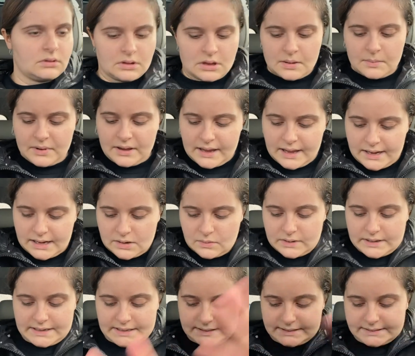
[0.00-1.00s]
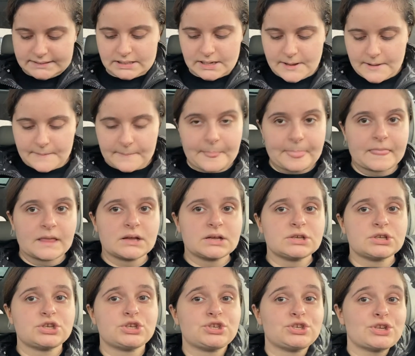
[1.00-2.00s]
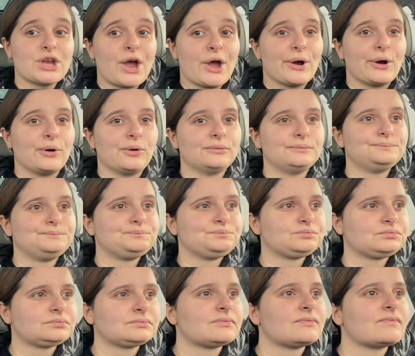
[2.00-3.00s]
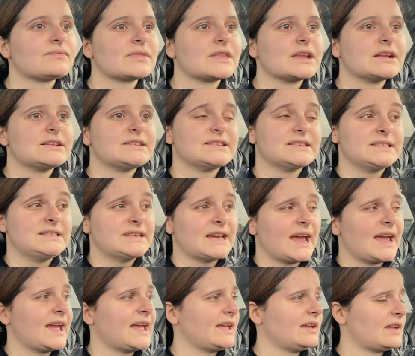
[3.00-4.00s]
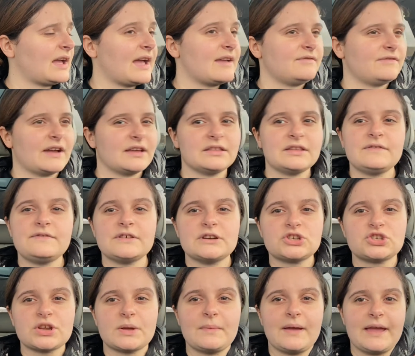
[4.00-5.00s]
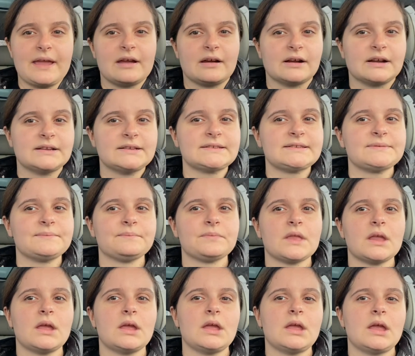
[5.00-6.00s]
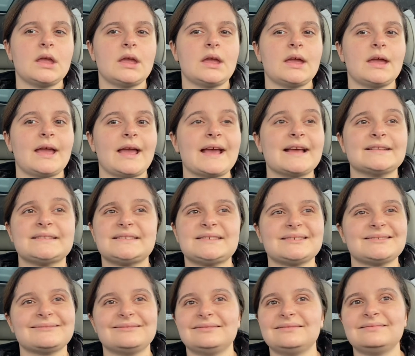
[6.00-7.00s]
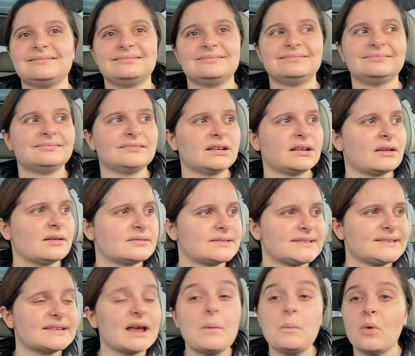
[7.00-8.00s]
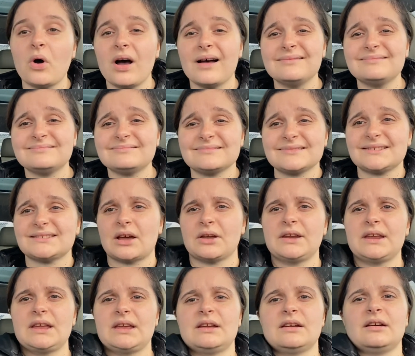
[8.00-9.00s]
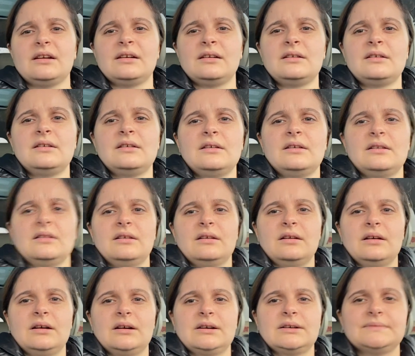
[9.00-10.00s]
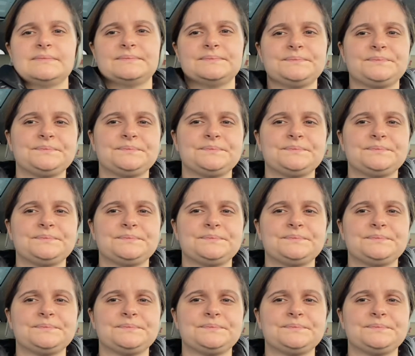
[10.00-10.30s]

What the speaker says: But anyways, so today I finally finished up my errands. It's somewhat sunny here. A